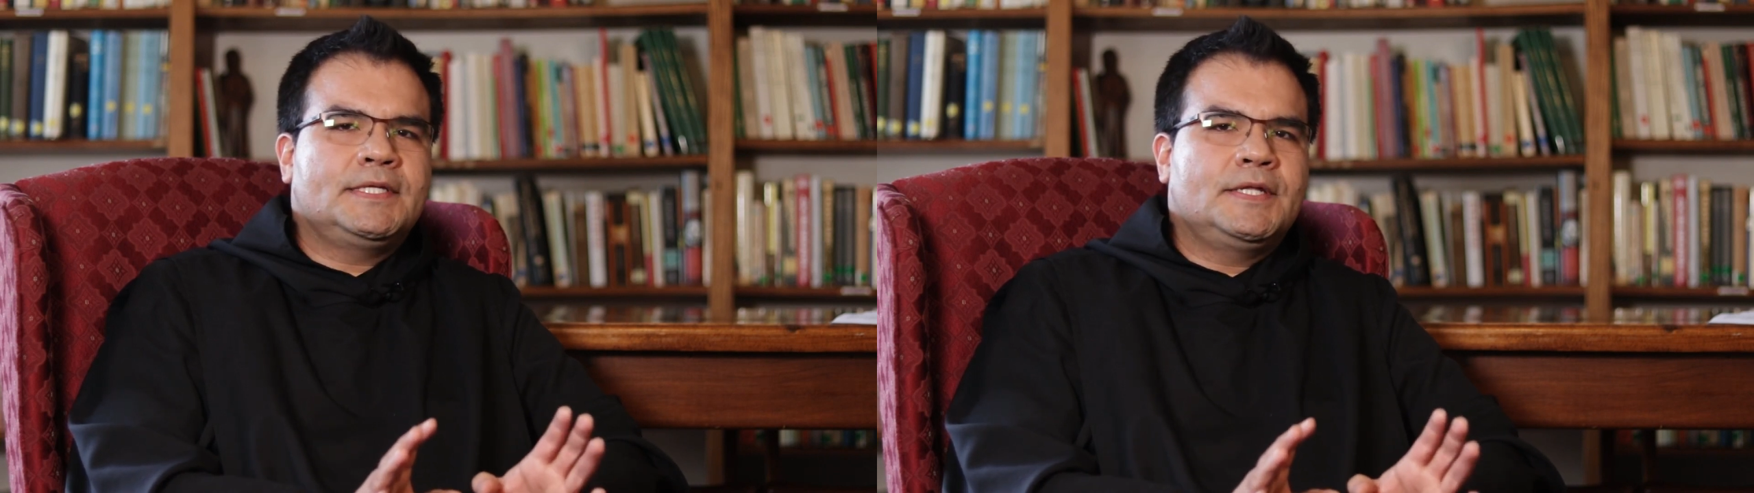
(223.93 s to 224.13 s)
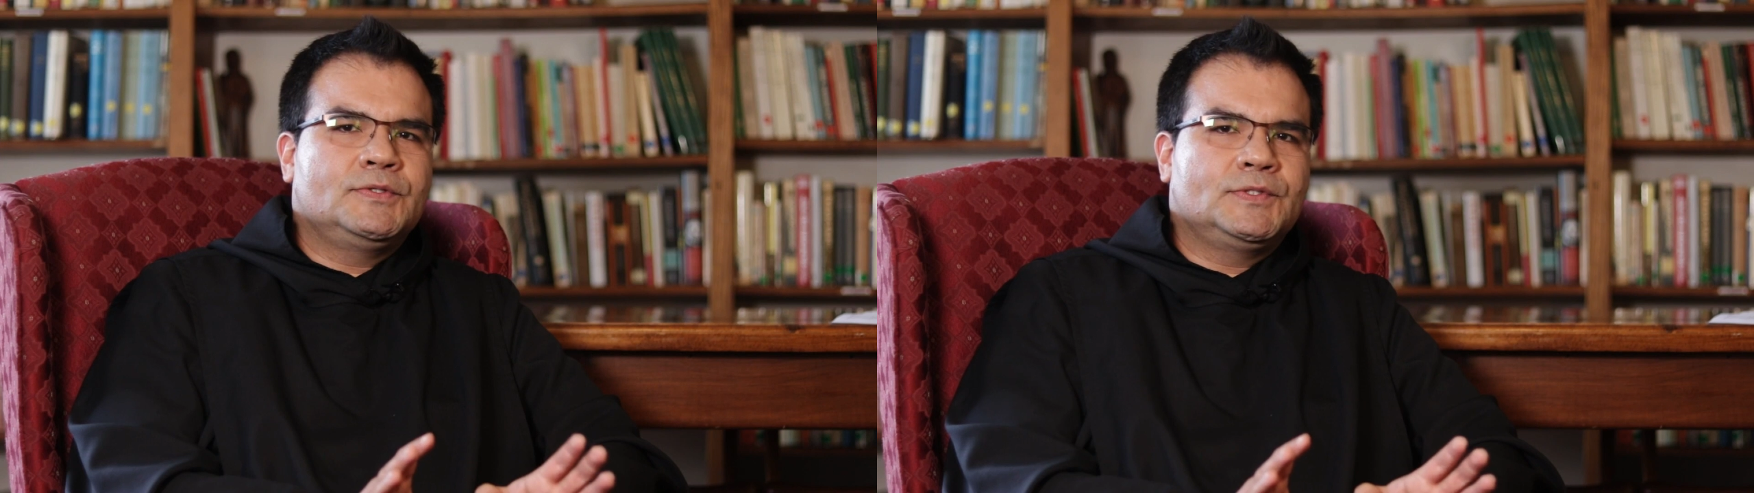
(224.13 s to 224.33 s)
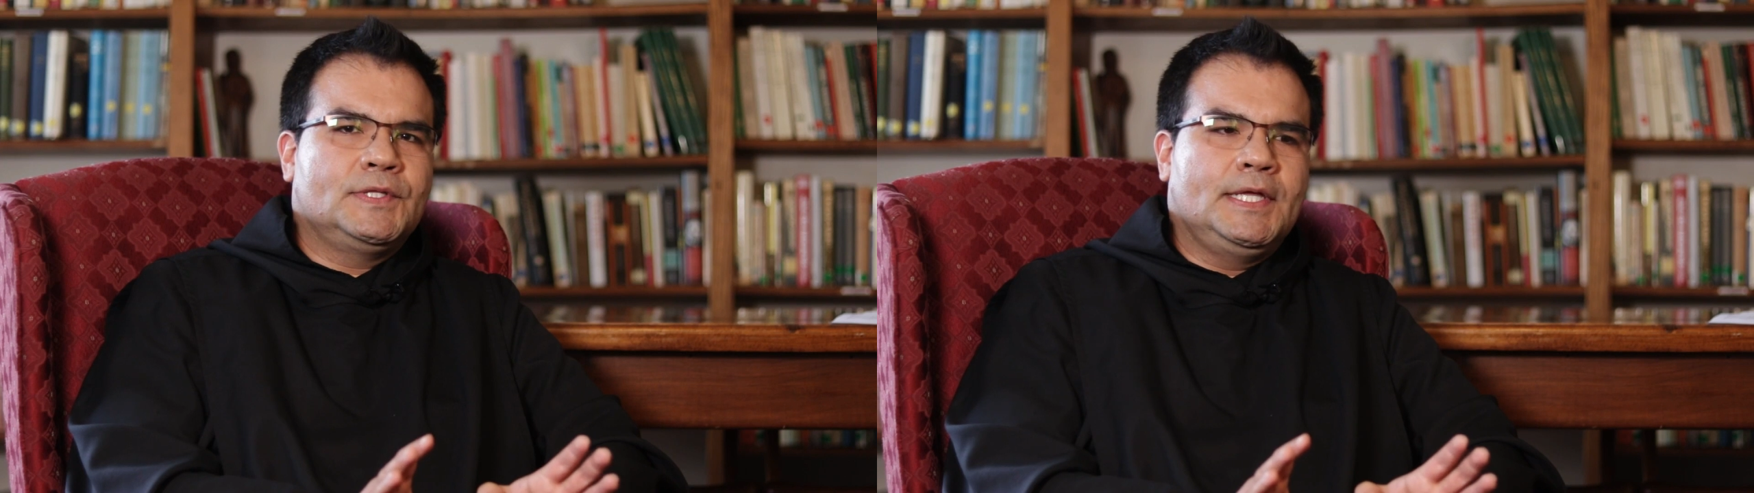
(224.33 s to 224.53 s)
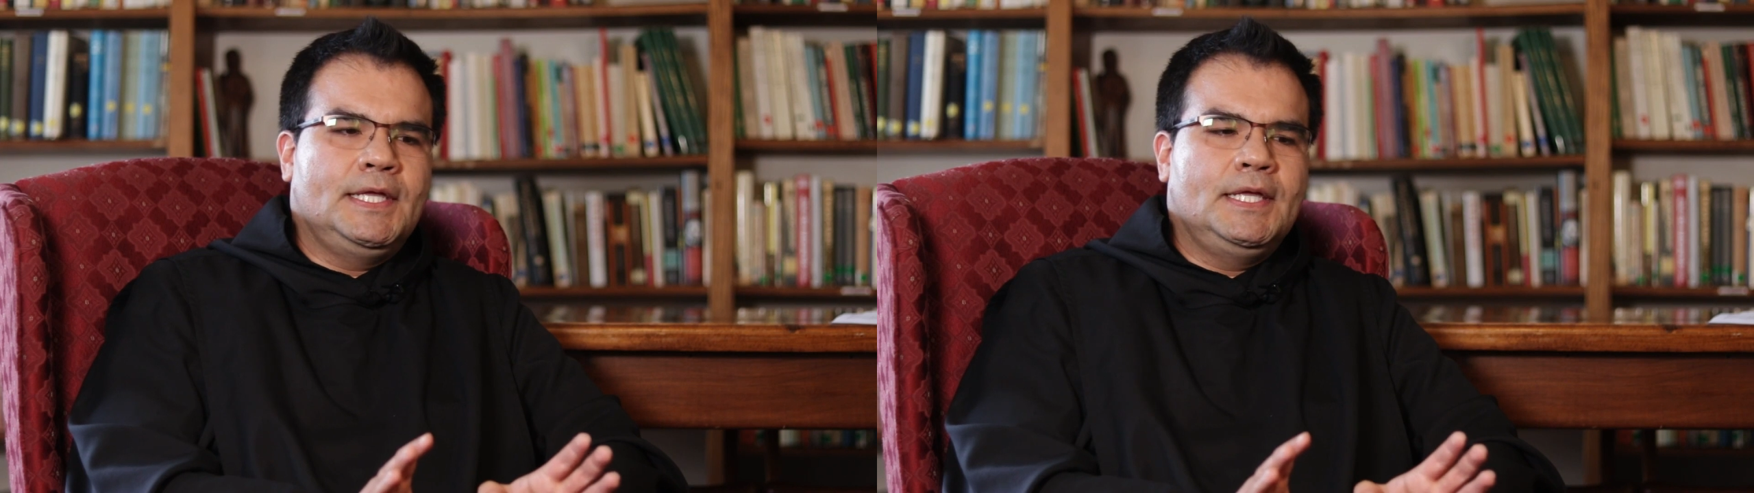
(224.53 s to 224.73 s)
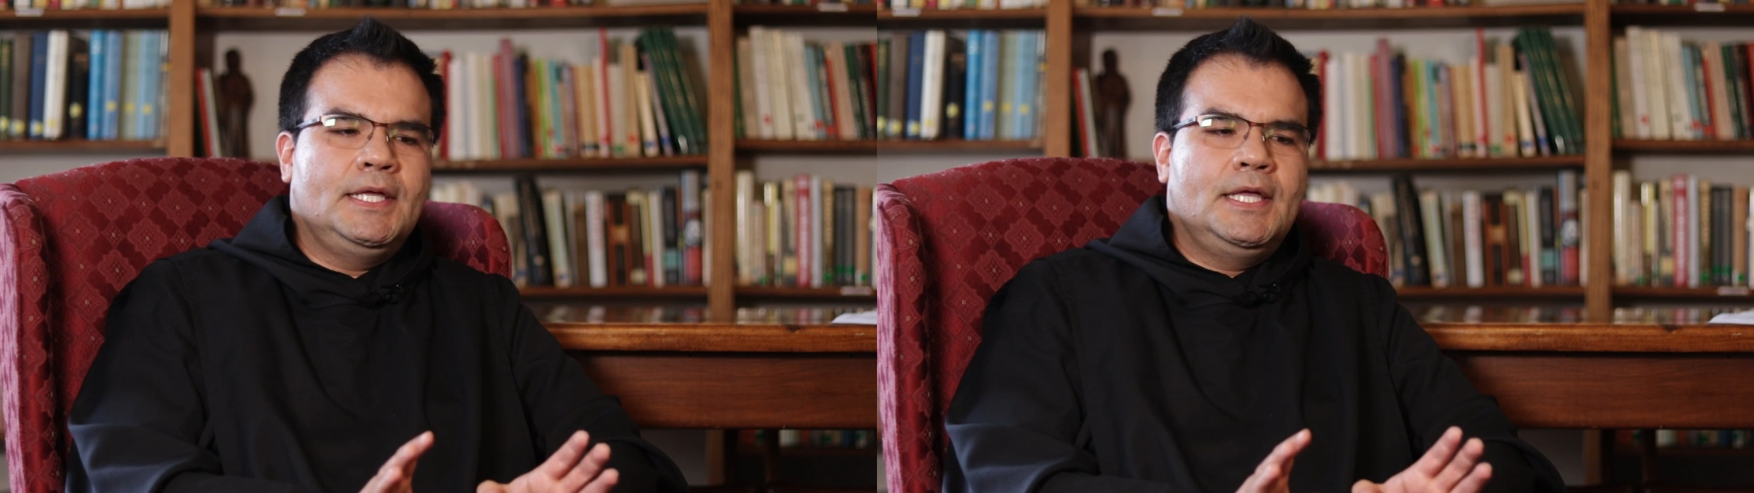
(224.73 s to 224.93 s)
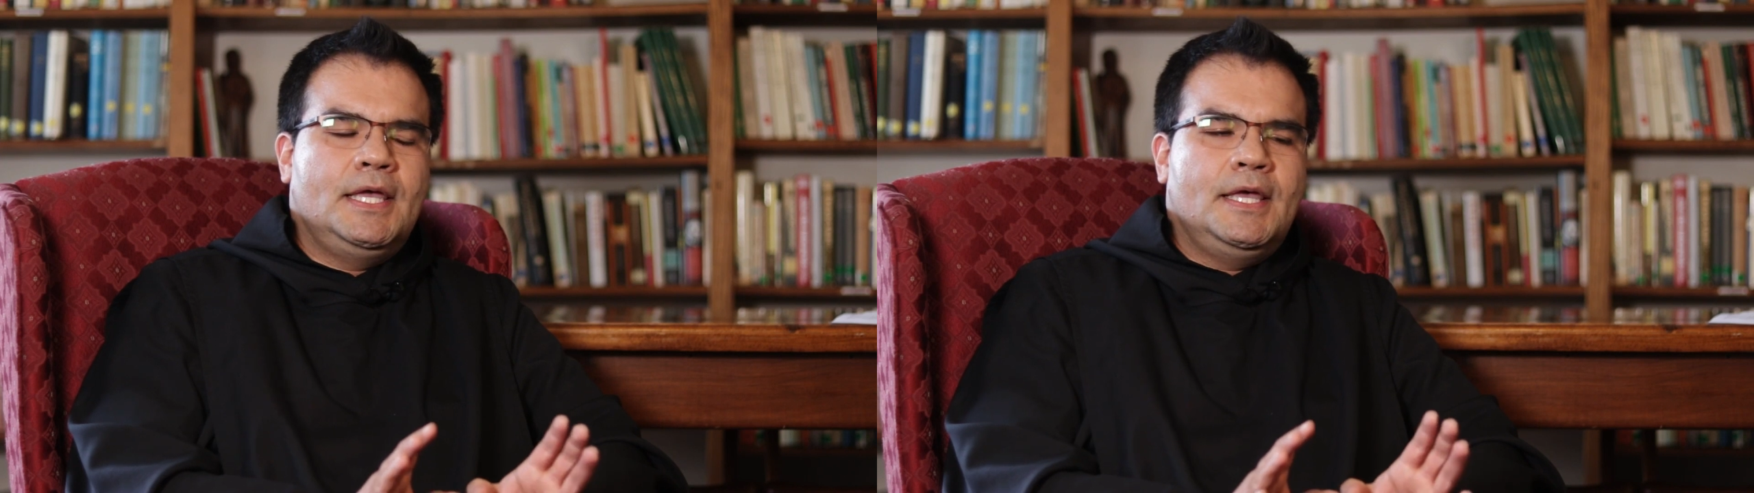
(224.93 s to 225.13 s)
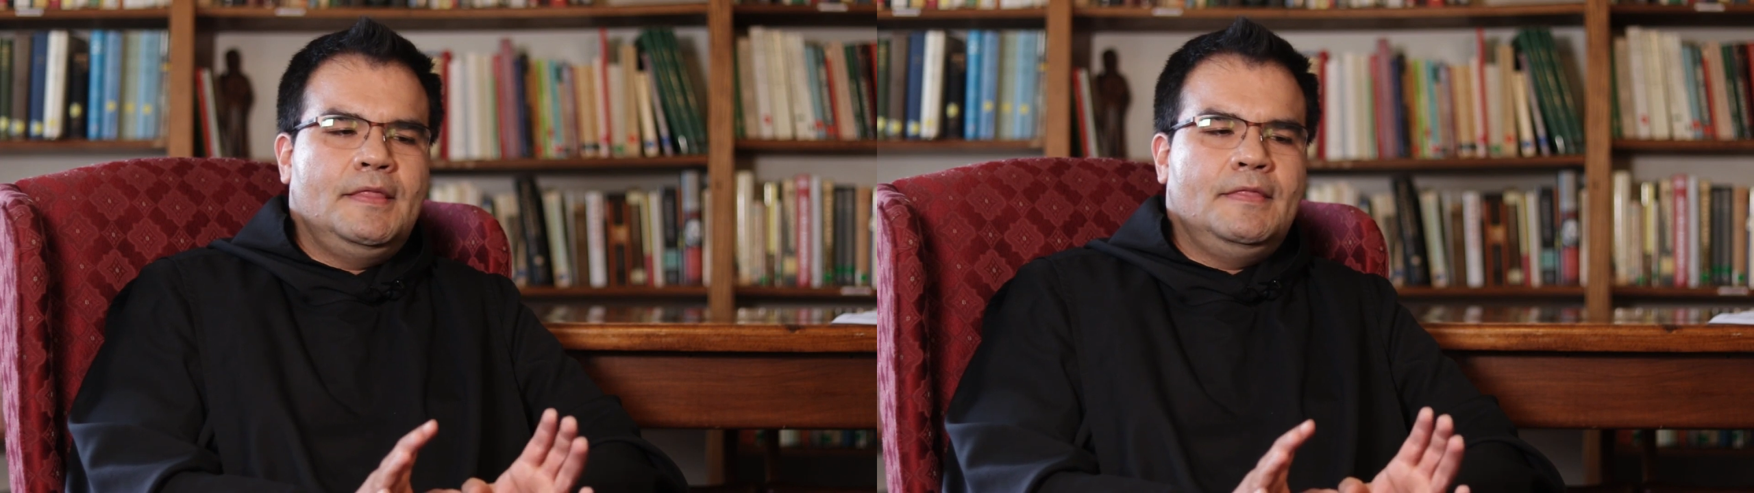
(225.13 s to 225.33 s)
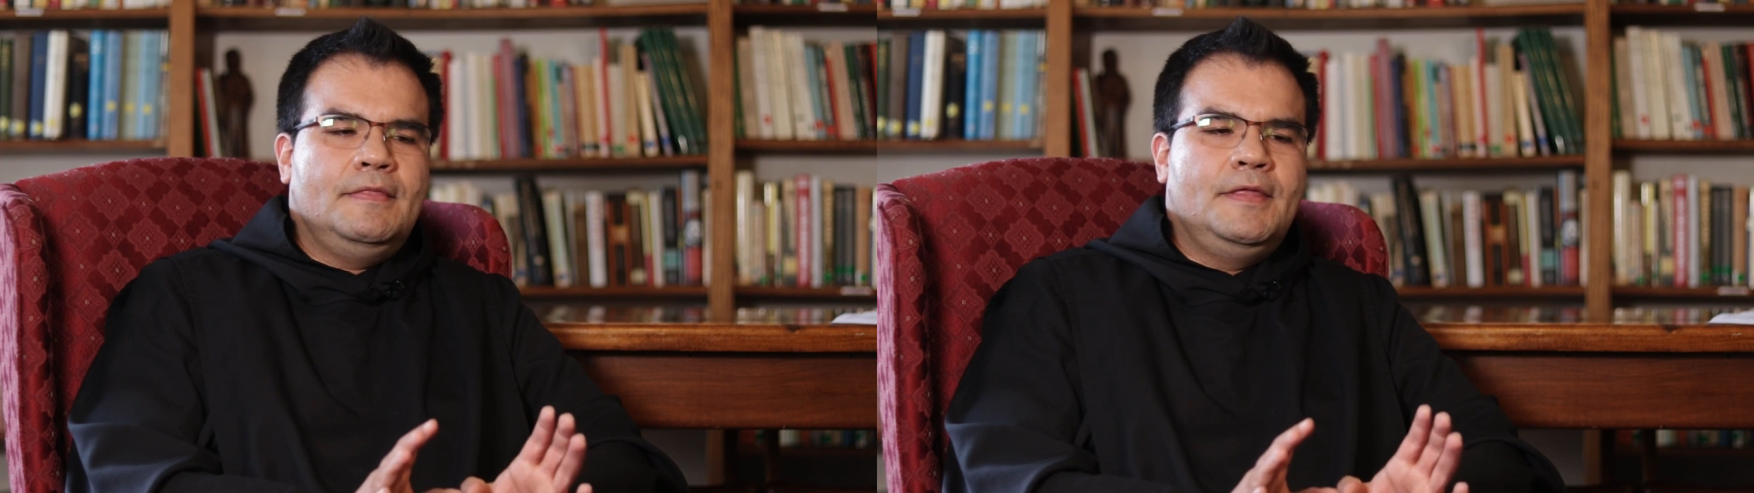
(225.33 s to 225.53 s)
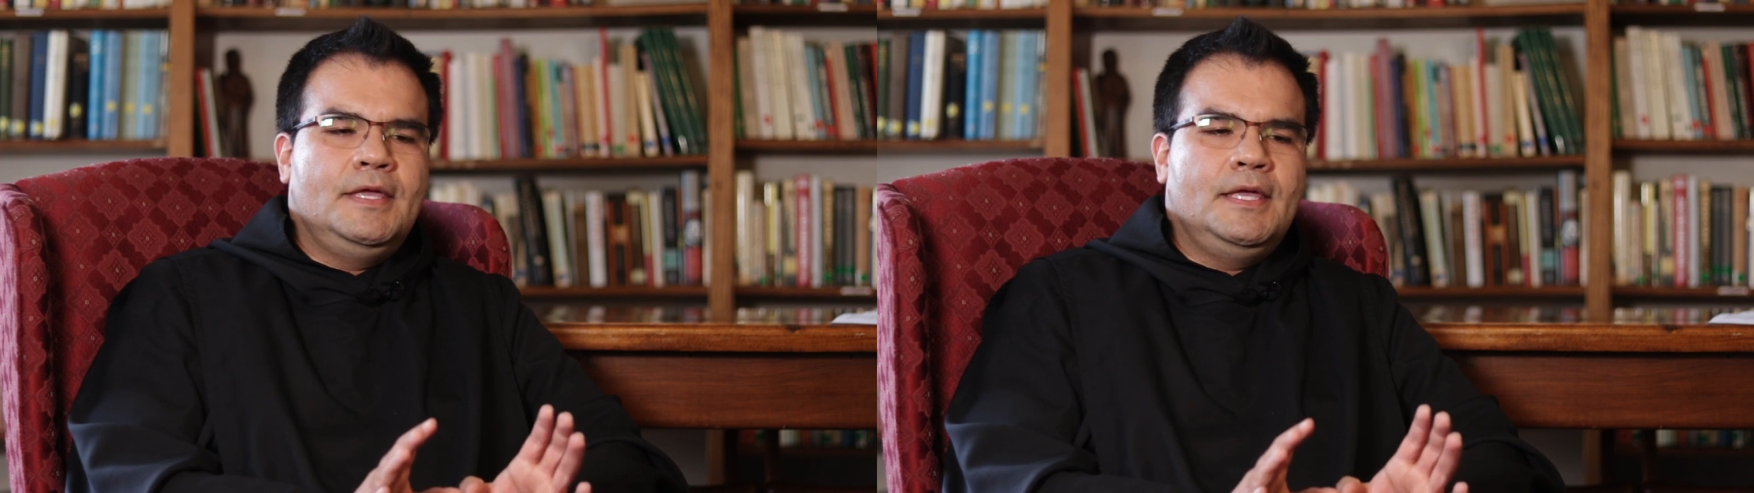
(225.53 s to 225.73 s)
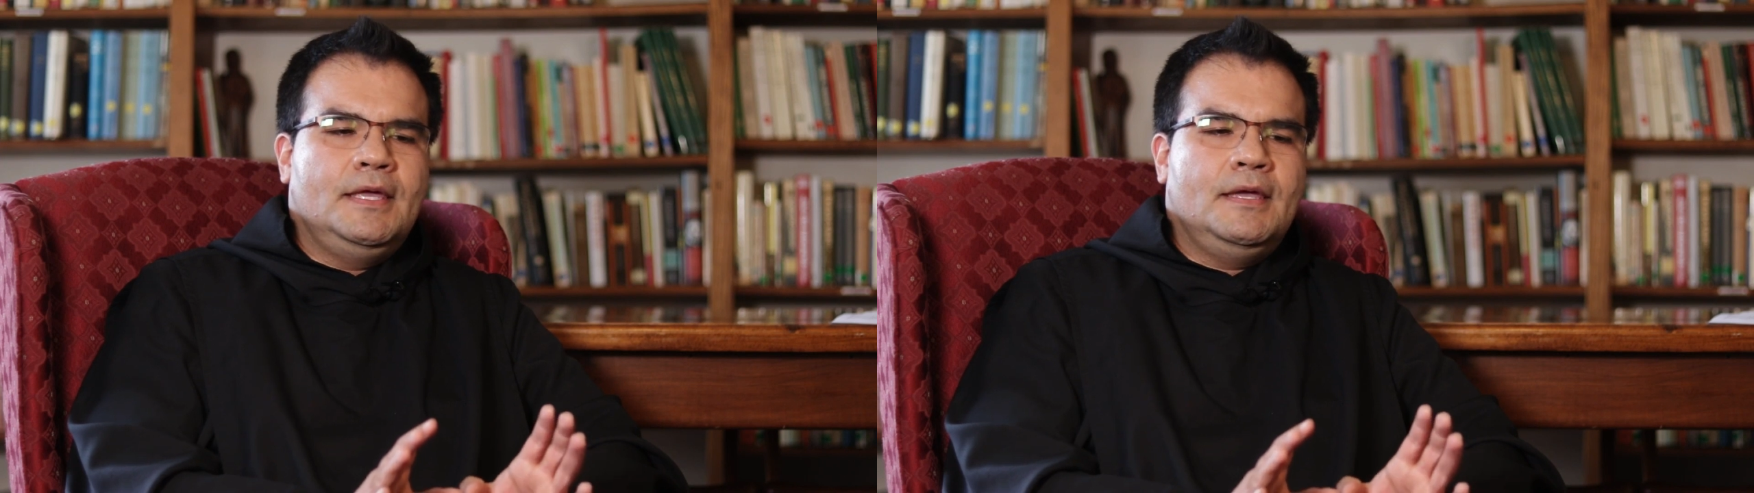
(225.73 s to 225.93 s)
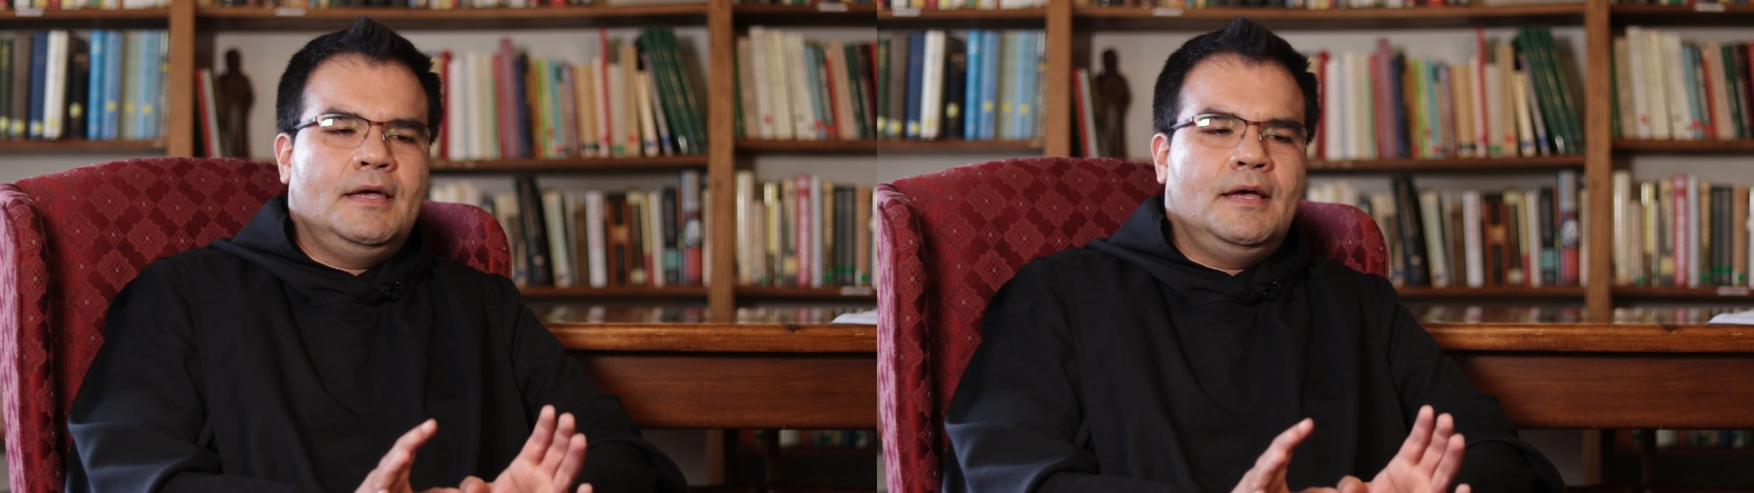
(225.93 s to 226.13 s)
seriously the